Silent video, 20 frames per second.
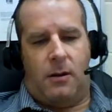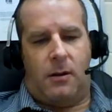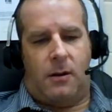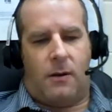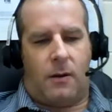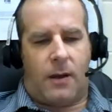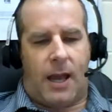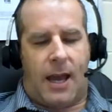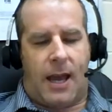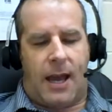
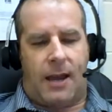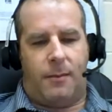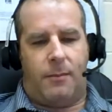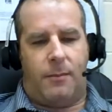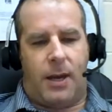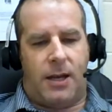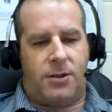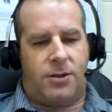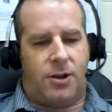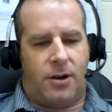Okay,
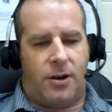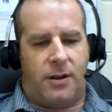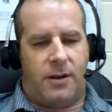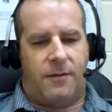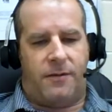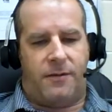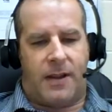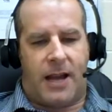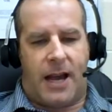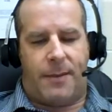major
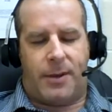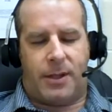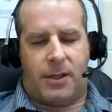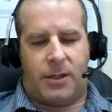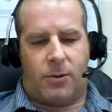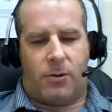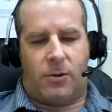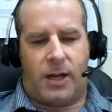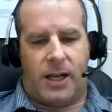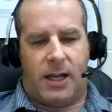
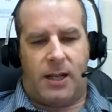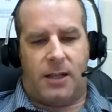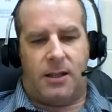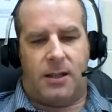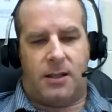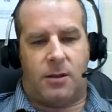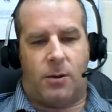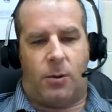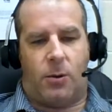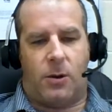inflammatory
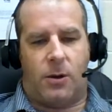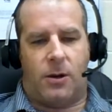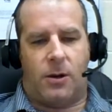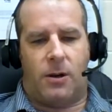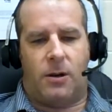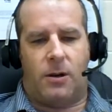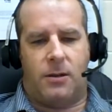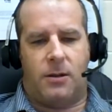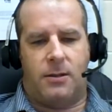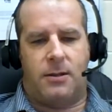
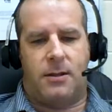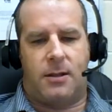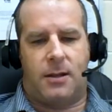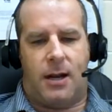disorders.